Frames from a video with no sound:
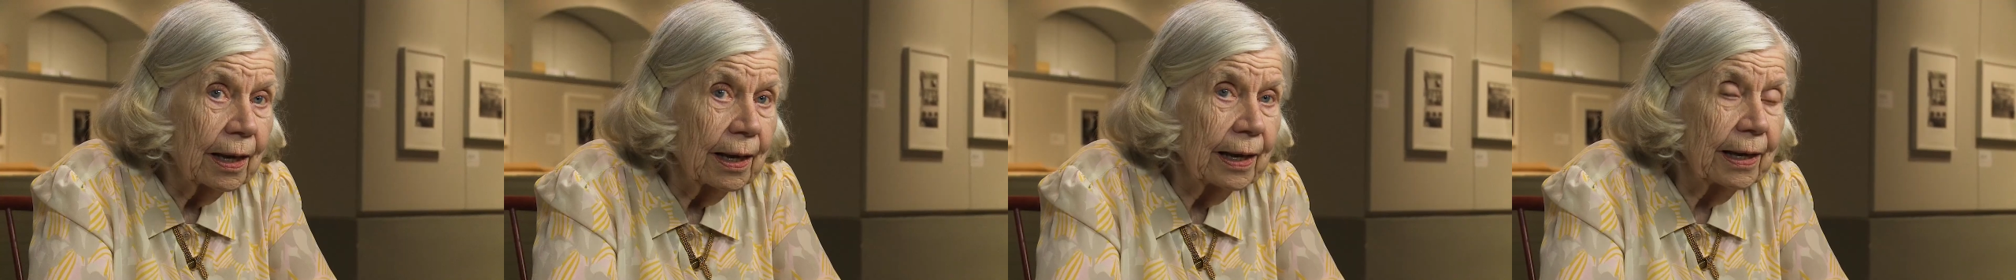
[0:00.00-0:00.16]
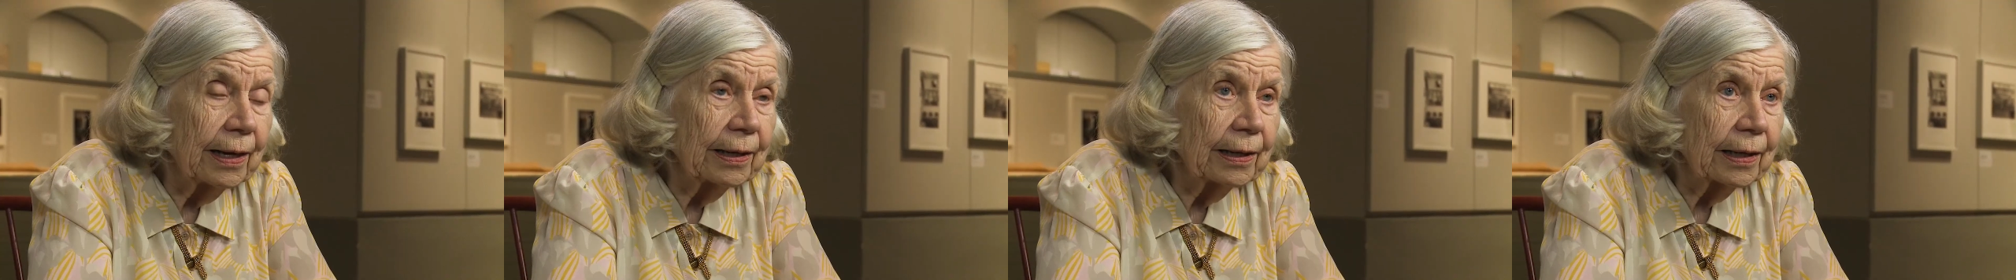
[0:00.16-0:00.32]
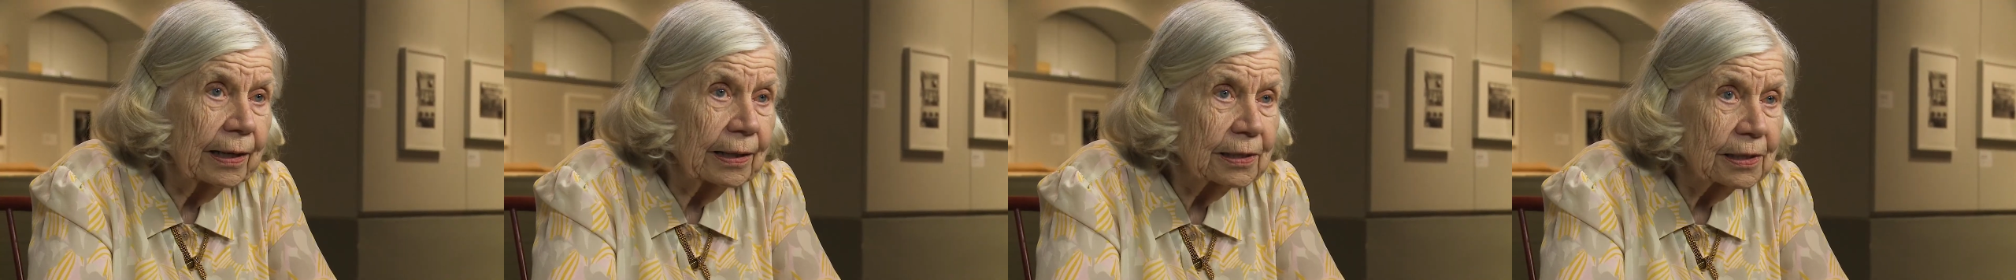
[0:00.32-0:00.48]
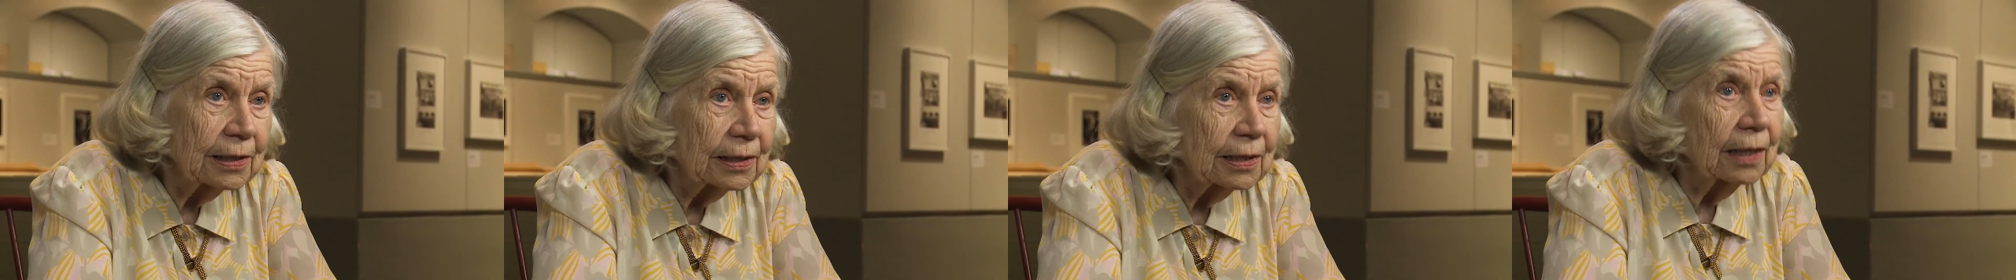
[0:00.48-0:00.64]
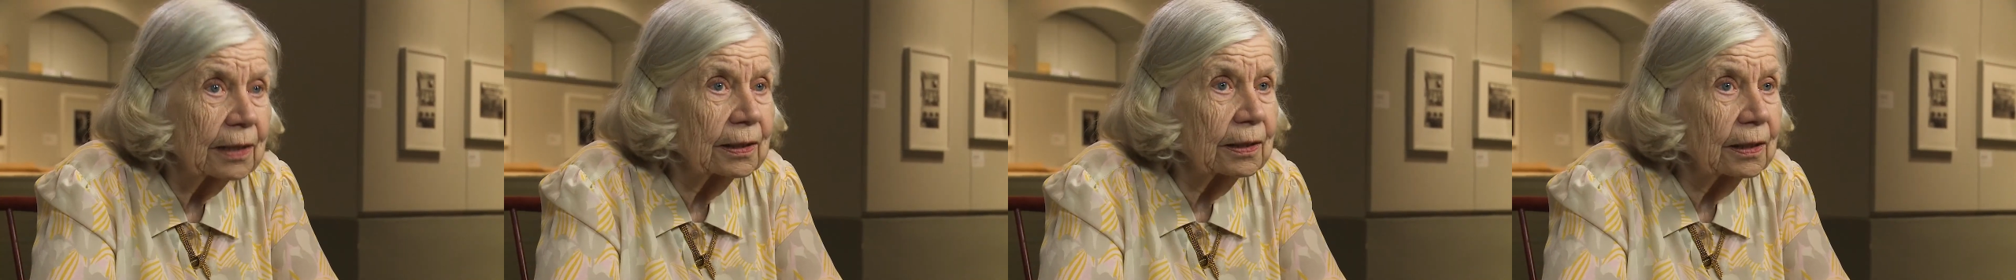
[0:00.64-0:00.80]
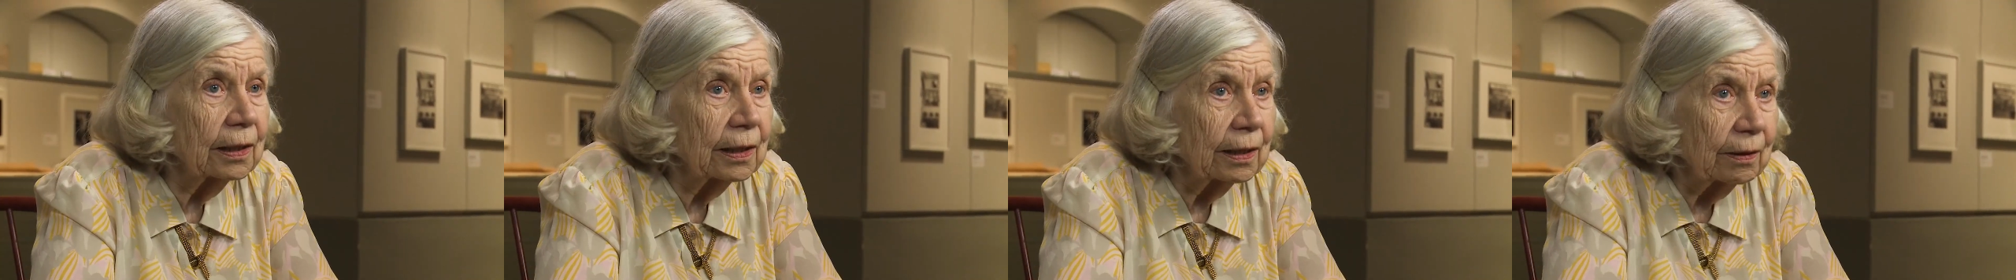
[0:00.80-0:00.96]
And I
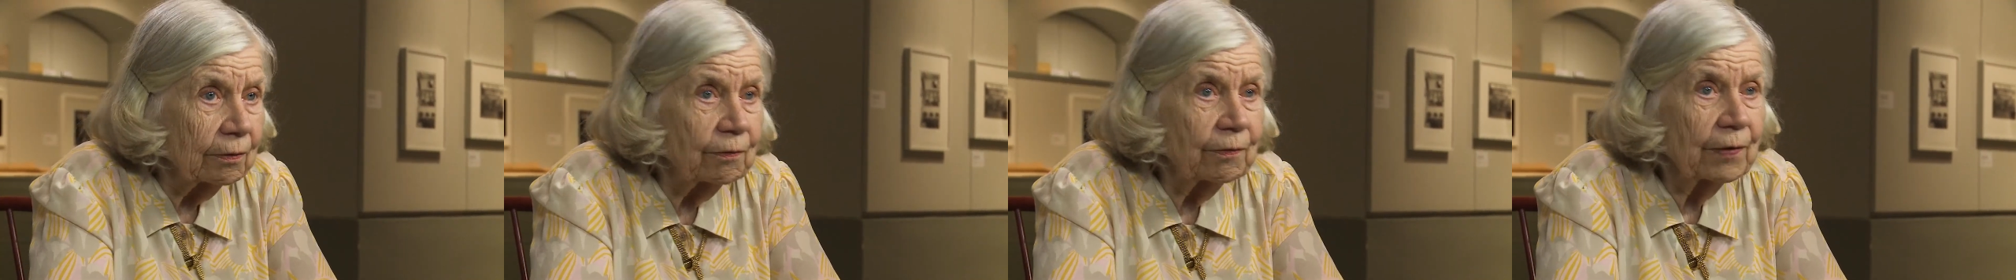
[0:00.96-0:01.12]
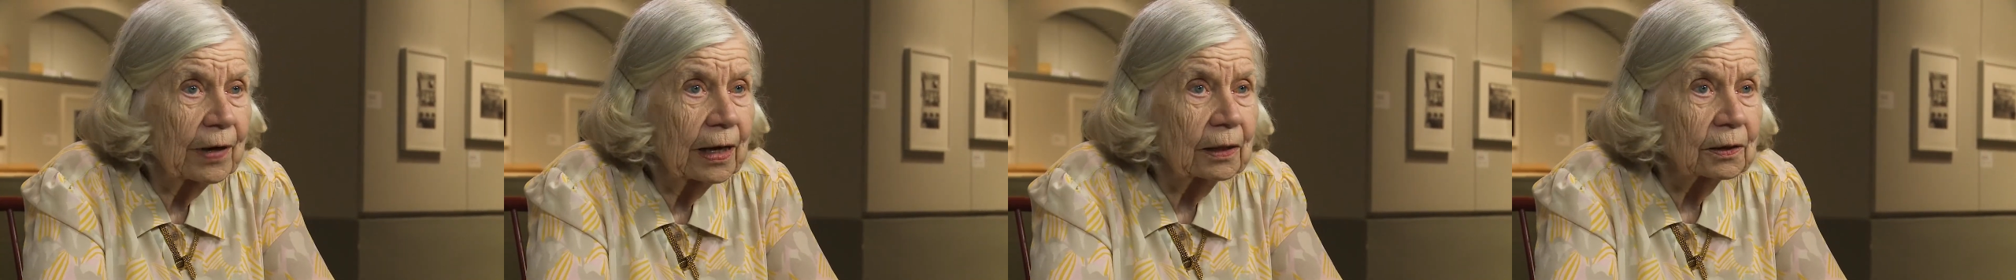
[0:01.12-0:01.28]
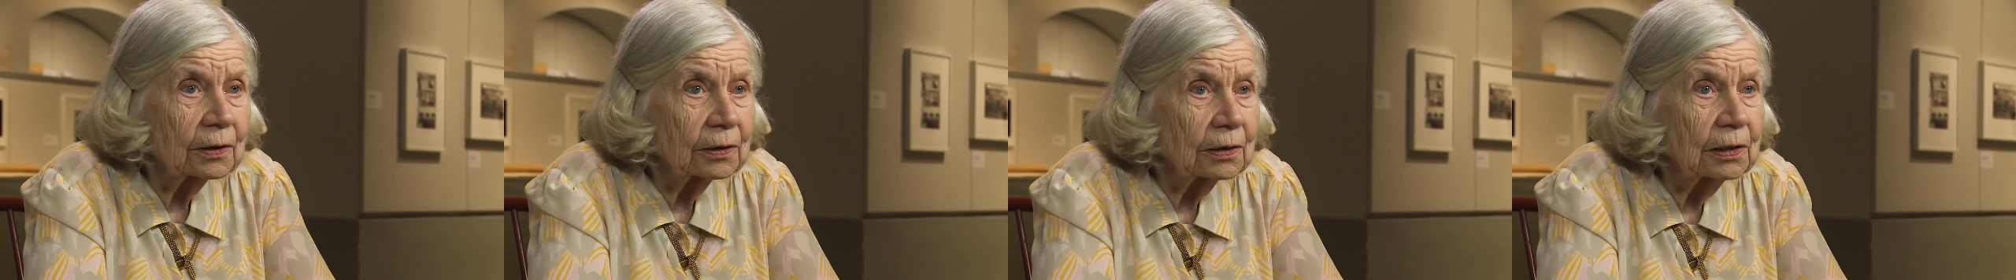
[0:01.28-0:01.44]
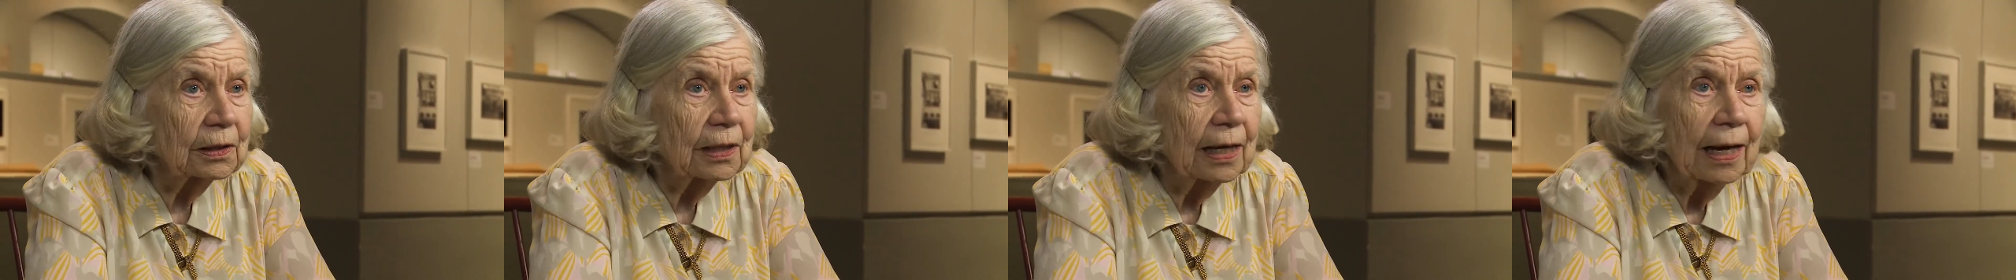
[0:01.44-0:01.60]
suddenly felt